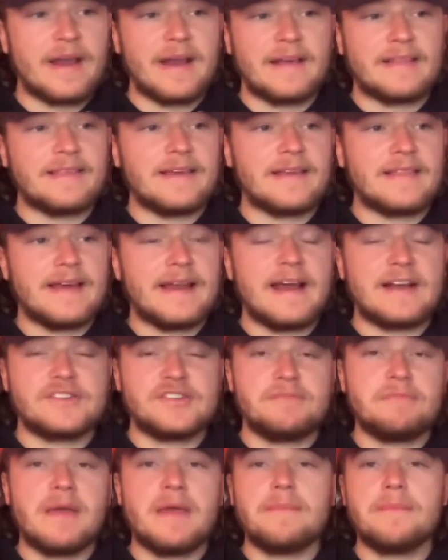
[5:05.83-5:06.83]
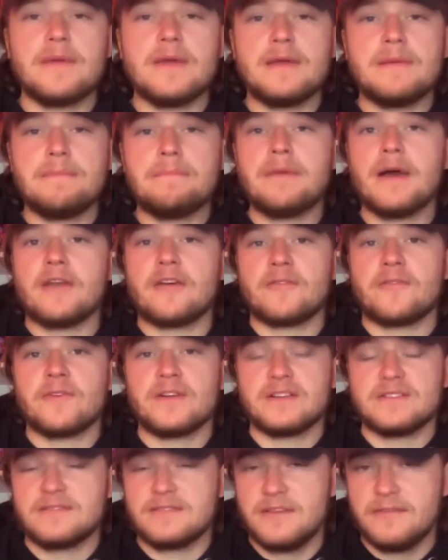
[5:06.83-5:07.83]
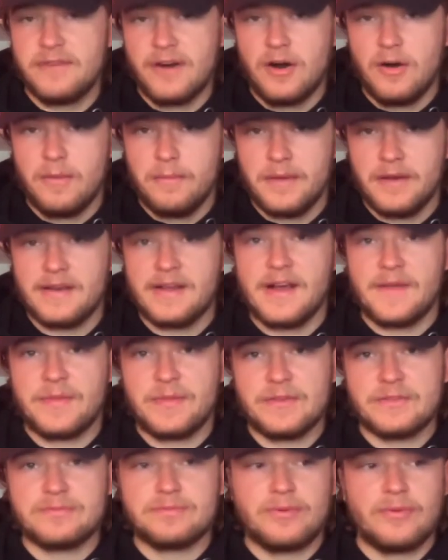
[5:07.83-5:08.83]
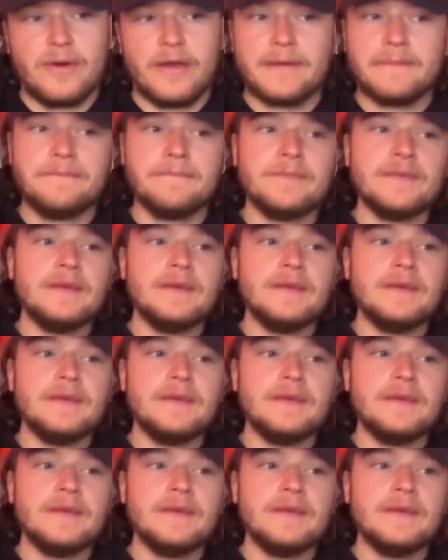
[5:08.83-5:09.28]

And I think that actually may be better for his development at this point.